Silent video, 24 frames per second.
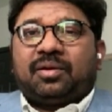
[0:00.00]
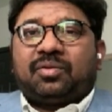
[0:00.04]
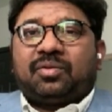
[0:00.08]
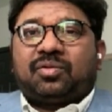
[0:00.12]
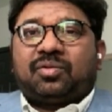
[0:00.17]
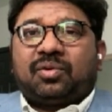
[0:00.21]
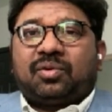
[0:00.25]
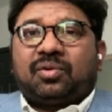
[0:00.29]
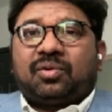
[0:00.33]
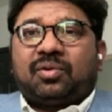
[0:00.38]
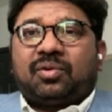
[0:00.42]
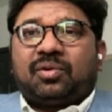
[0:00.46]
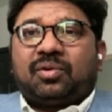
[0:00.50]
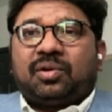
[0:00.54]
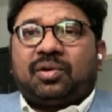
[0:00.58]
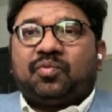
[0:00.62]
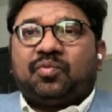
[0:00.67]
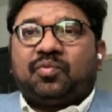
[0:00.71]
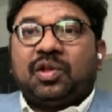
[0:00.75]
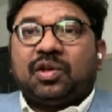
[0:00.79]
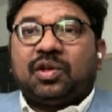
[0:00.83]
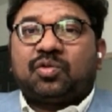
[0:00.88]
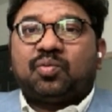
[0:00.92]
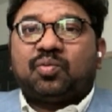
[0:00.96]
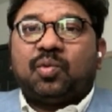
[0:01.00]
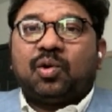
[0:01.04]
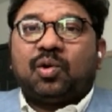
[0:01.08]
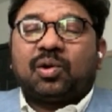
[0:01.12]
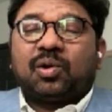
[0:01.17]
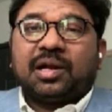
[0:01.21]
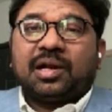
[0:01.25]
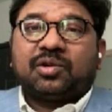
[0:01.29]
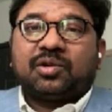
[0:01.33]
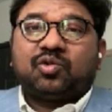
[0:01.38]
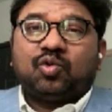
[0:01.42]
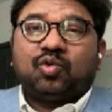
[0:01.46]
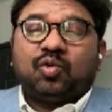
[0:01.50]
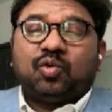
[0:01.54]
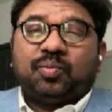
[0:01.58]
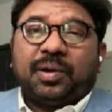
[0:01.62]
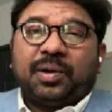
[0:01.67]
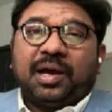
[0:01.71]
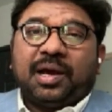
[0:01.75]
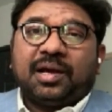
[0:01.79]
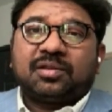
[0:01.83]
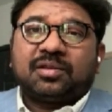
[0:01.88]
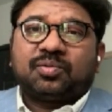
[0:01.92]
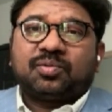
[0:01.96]
So if they smoke like 2
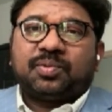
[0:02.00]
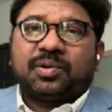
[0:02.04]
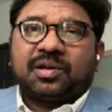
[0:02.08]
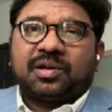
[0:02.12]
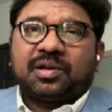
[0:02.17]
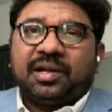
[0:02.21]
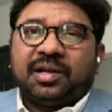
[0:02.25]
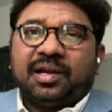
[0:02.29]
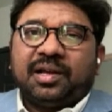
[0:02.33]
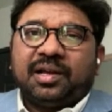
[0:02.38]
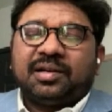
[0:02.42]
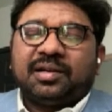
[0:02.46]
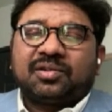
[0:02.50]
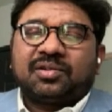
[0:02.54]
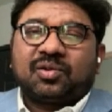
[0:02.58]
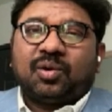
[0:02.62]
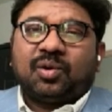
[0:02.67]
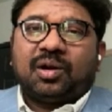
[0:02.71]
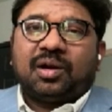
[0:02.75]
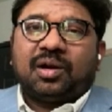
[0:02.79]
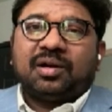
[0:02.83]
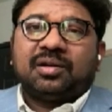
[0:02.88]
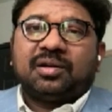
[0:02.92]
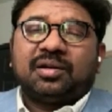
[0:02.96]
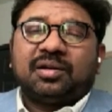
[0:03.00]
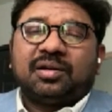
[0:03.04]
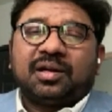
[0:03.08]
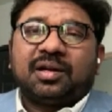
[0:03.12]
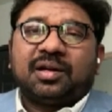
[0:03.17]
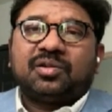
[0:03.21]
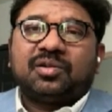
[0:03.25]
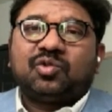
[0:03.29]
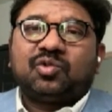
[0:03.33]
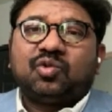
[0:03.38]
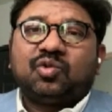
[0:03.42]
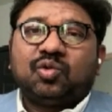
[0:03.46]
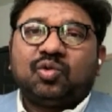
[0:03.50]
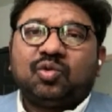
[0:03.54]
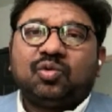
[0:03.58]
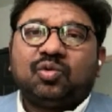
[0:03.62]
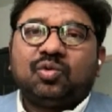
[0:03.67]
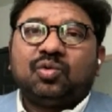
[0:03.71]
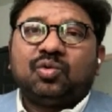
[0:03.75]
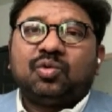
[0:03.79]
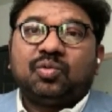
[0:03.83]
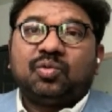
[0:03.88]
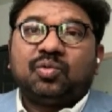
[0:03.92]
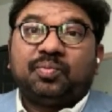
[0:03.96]
packs per day, it's called
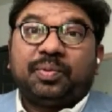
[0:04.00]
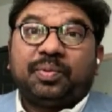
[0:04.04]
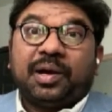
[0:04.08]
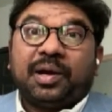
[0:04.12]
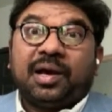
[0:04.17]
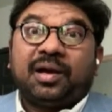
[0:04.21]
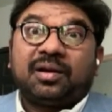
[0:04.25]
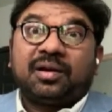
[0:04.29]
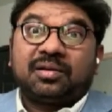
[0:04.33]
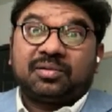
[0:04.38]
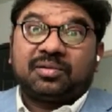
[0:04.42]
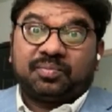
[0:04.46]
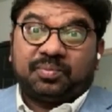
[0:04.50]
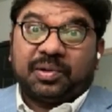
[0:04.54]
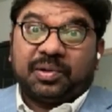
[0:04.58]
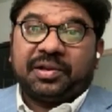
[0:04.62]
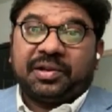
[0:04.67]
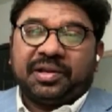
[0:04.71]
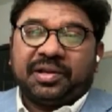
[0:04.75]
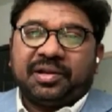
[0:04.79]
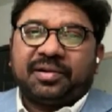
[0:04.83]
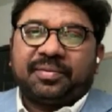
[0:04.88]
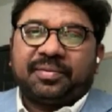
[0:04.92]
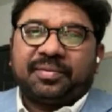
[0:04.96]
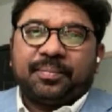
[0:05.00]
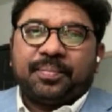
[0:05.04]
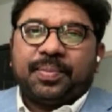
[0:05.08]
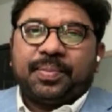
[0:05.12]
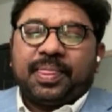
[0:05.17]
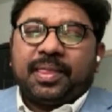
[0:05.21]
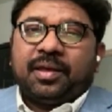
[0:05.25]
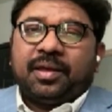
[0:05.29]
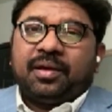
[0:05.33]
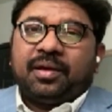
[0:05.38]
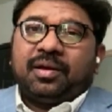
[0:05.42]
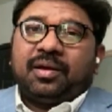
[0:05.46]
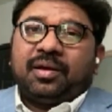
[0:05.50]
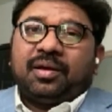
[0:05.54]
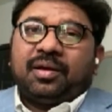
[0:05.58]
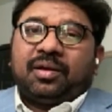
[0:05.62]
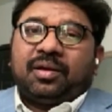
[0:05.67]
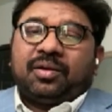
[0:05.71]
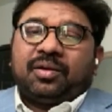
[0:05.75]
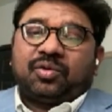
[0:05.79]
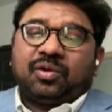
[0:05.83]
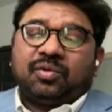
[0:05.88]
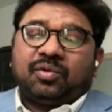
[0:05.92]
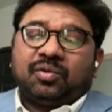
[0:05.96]
2 pack per year.
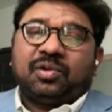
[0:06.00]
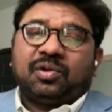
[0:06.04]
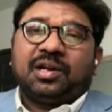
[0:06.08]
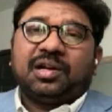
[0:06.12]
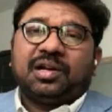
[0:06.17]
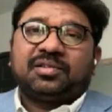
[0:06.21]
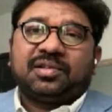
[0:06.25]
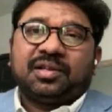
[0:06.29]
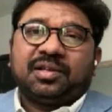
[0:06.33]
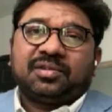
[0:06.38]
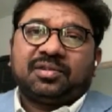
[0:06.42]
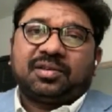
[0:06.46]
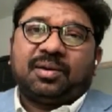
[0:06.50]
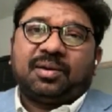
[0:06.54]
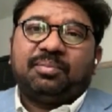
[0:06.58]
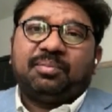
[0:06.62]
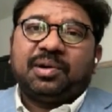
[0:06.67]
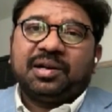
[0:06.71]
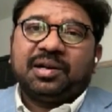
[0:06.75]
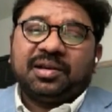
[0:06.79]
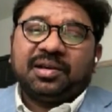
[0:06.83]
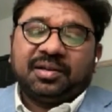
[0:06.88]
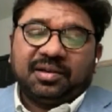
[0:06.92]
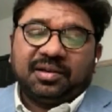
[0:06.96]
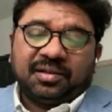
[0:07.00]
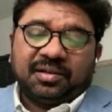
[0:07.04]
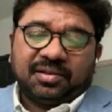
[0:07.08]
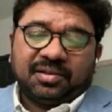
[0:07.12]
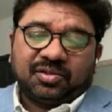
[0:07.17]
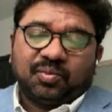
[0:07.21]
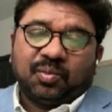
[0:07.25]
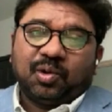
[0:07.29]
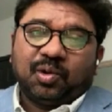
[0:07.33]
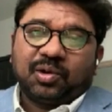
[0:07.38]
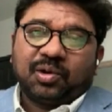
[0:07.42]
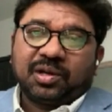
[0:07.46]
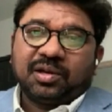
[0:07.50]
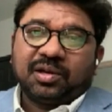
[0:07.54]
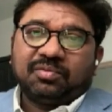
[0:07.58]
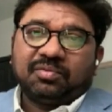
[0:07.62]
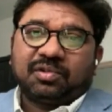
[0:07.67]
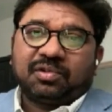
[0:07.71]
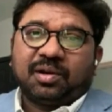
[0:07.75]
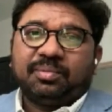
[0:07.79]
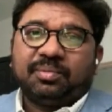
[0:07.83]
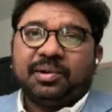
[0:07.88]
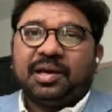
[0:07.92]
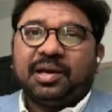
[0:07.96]
So if let's say somebody is smoking
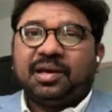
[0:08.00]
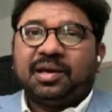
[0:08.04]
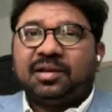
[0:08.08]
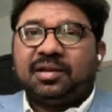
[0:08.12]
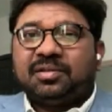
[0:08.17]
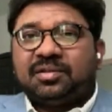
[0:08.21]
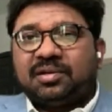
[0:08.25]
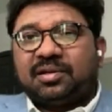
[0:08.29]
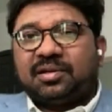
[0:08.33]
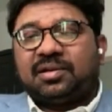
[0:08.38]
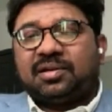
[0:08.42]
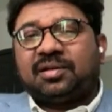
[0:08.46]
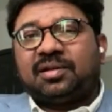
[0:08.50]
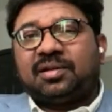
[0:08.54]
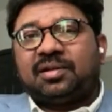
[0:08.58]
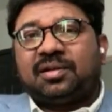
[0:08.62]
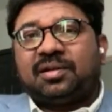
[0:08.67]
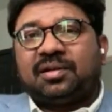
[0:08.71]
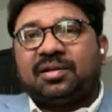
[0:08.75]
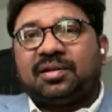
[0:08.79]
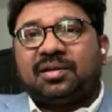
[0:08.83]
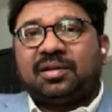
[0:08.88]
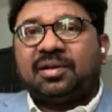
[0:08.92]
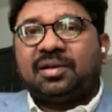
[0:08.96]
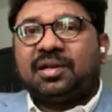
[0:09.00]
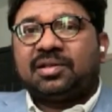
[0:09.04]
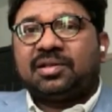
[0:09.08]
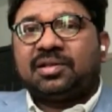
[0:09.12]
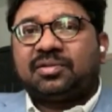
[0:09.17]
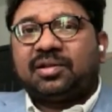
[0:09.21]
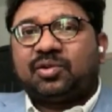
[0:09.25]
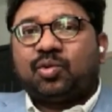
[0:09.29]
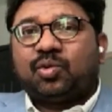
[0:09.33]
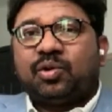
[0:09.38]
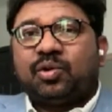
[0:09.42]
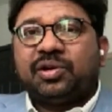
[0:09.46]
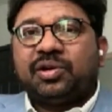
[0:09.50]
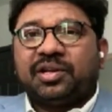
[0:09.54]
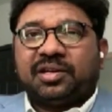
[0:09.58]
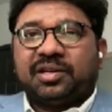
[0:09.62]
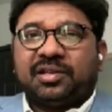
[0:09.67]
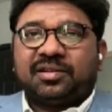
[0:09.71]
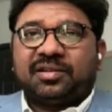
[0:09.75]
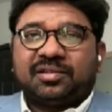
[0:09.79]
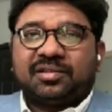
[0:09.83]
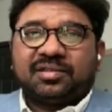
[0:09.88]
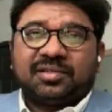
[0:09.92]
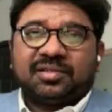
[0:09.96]
from age, let's say 20
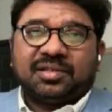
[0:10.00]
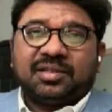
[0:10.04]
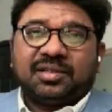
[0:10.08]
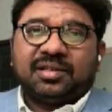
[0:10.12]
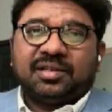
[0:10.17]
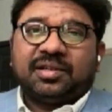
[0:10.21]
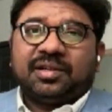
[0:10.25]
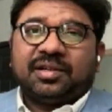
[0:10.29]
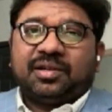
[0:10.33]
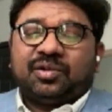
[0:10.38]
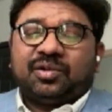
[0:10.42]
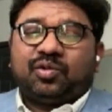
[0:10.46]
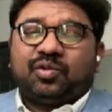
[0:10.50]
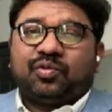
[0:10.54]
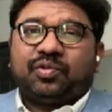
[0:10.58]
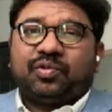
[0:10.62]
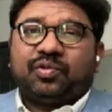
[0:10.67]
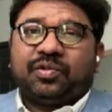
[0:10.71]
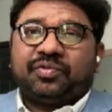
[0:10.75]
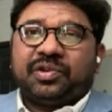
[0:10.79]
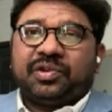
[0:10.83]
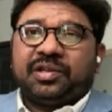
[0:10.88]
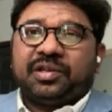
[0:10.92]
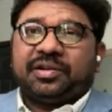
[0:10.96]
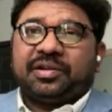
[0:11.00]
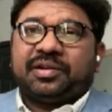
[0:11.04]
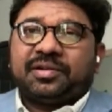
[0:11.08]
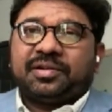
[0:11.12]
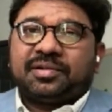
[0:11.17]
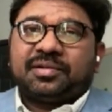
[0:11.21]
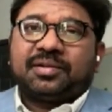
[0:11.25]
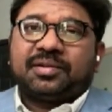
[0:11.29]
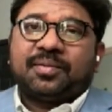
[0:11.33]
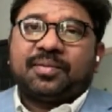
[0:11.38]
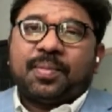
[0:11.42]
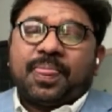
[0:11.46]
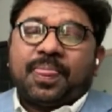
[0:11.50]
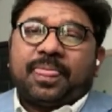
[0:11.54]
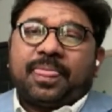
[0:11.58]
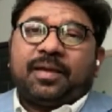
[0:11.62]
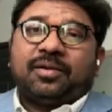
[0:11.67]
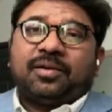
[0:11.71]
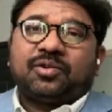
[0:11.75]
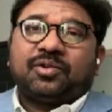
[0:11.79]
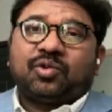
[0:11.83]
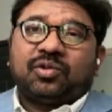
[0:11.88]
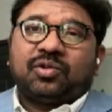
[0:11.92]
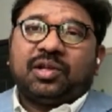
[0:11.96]
years to 50 years,
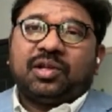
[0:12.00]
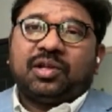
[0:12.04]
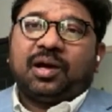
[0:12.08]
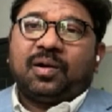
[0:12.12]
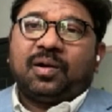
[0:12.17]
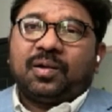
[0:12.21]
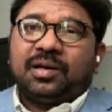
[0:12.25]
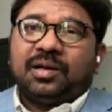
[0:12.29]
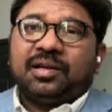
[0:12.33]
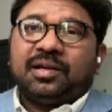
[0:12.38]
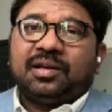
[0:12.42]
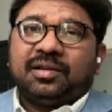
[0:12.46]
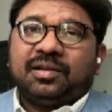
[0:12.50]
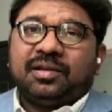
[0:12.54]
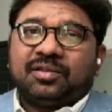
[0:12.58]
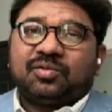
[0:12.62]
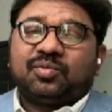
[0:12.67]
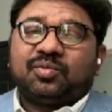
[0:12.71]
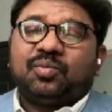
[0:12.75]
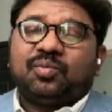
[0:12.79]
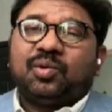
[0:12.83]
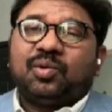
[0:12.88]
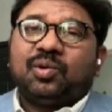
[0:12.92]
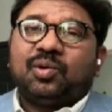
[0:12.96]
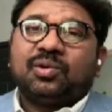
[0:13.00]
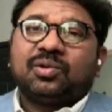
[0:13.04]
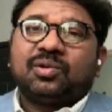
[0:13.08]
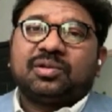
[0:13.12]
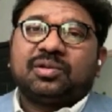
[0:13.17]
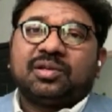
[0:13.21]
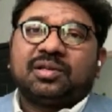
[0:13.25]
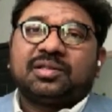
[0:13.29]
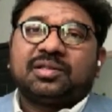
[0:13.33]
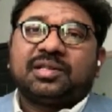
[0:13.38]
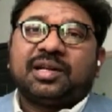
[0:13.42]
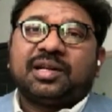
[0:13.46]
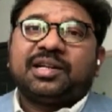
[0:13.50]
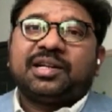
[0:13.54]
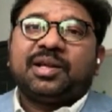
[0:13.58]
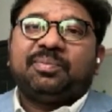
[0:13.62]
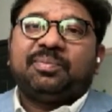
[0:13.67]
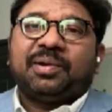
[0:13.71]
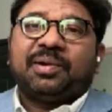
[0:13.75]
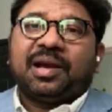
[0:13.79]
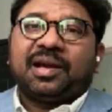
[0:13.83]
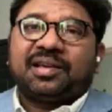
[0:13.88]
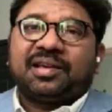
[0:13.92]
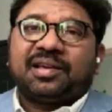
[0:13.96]
so they already smoked 30
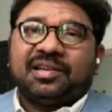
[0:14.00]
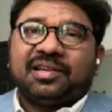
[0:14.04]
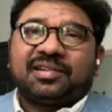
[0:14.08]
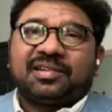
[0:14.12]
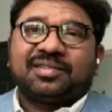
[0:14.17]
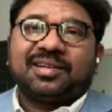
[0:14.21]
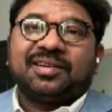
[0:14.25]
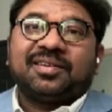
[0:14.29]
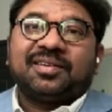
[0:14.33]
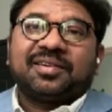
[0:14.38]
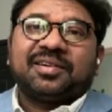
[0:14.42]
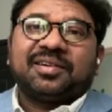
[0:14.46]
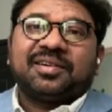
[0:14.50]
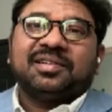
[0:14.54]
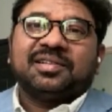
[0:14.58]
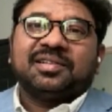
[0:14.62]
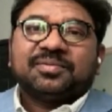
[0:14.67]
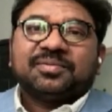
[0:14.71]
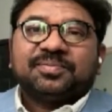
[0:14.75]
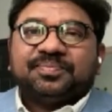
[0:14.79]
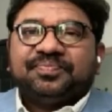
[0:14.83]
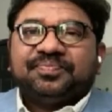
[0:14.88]
pack years after that.